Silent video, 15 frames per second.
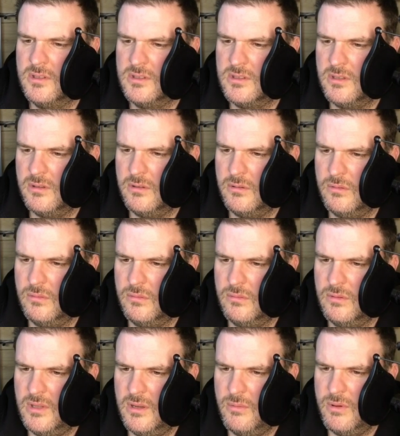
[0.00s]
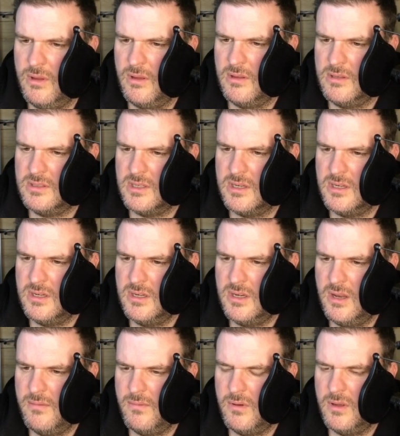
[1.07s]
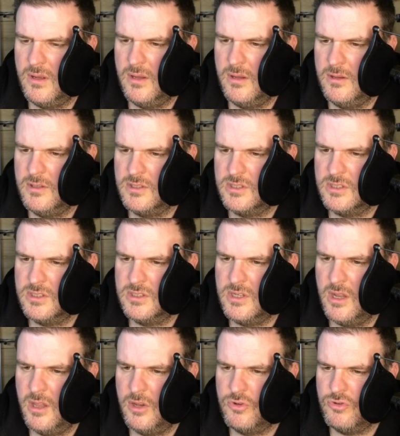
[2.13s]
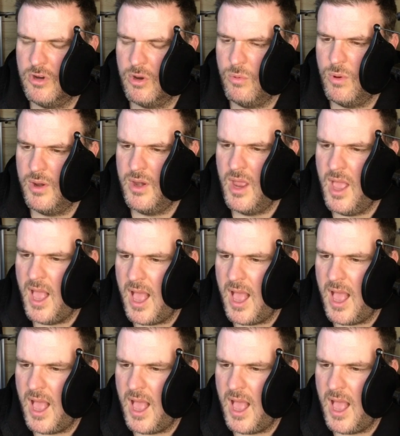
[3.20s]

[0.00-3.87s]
So there we are. There's another Star Trek one.